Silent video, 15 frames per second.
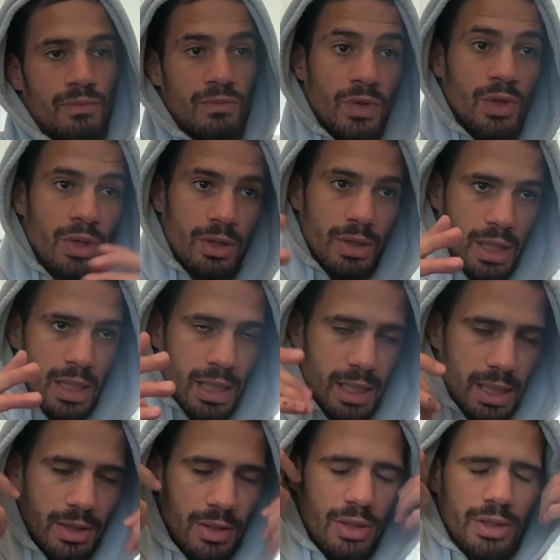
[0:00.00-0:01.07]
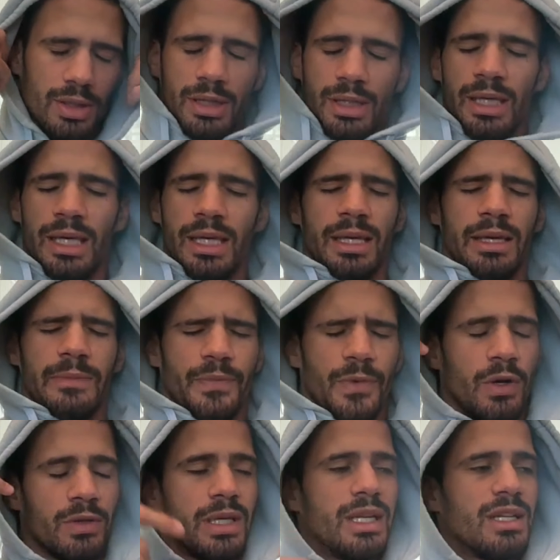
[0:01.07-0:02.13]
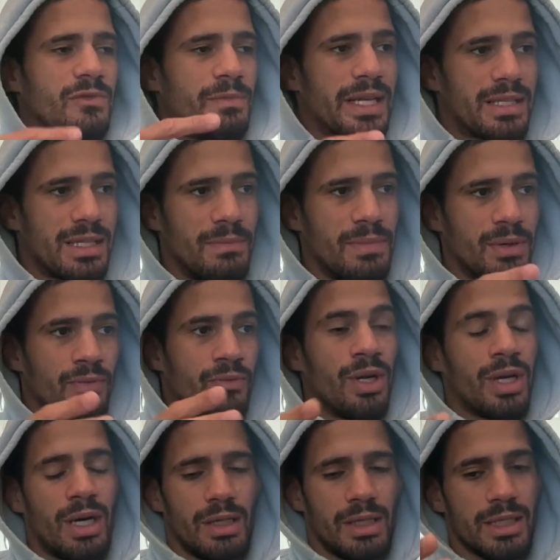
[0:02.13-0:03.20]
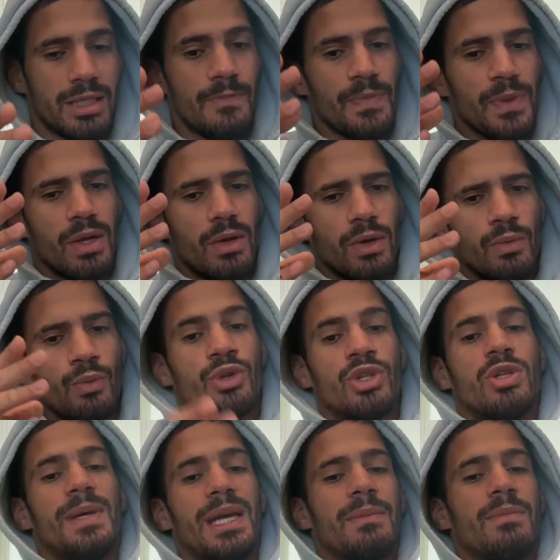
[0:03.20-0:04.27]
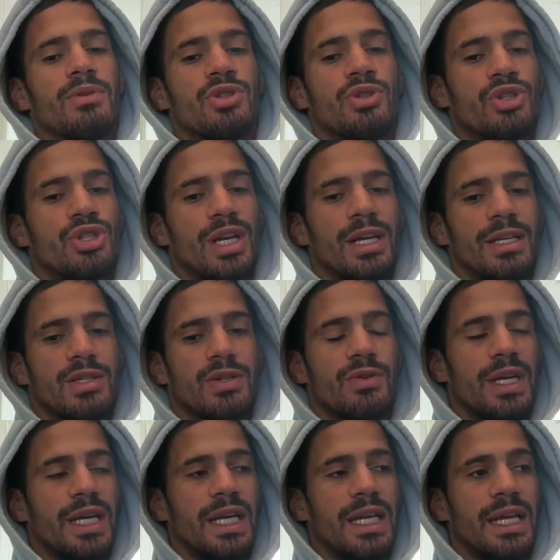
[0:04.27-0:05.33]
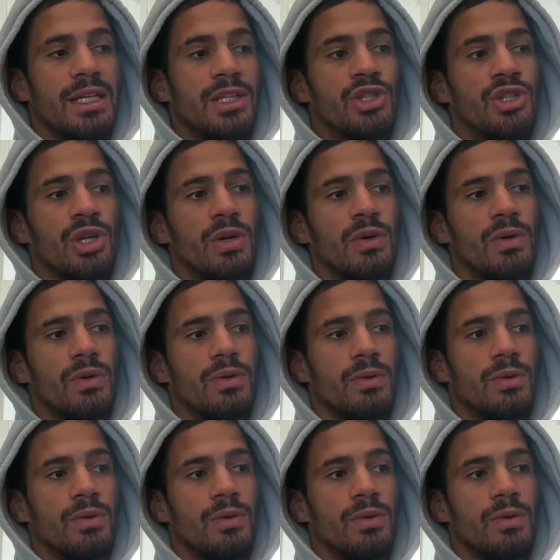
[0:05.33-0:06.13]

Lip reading: Not the alternative medicine, but regardless, would you be able to share screen and show